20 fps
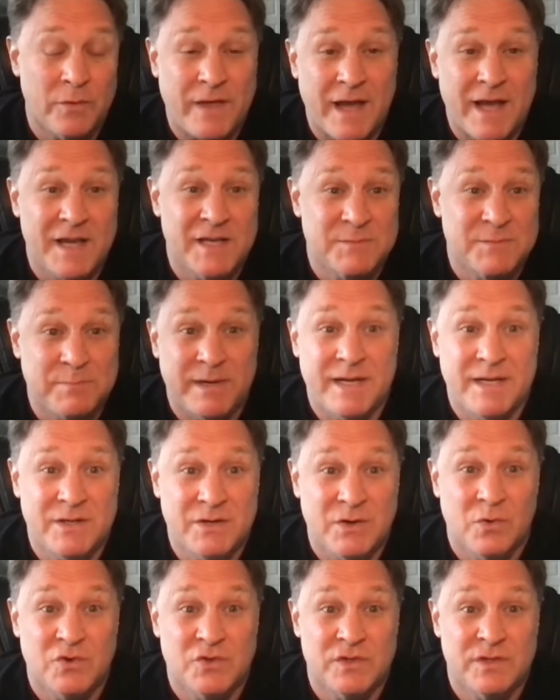highest paid
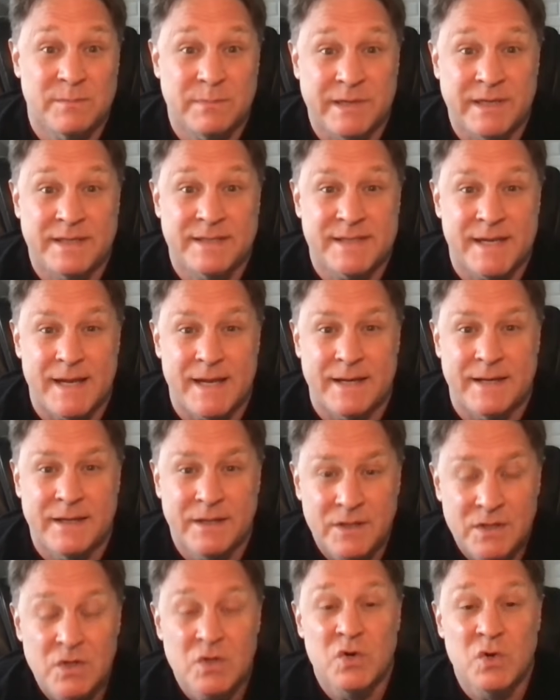coach in the big ten
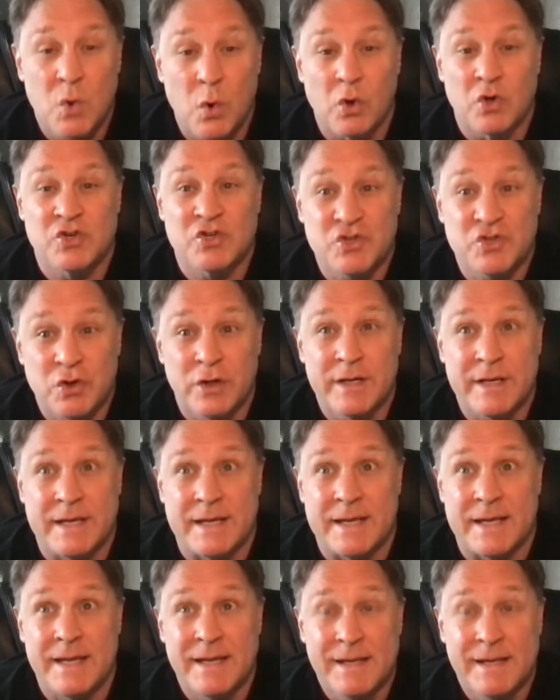nor should he